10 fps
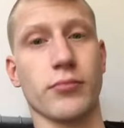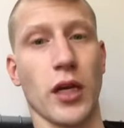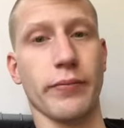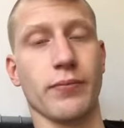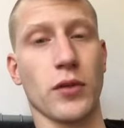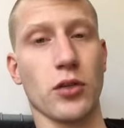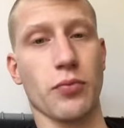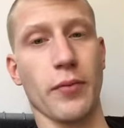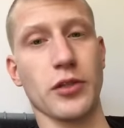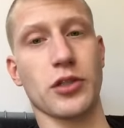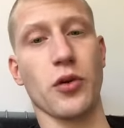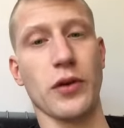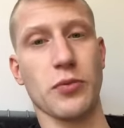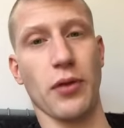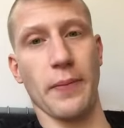Okay, those are pretty much two
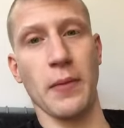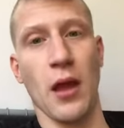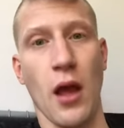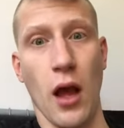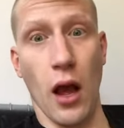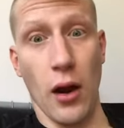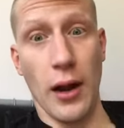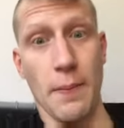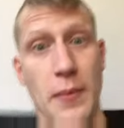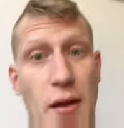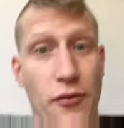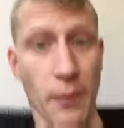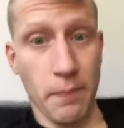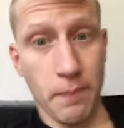ways to play. All right, have fun.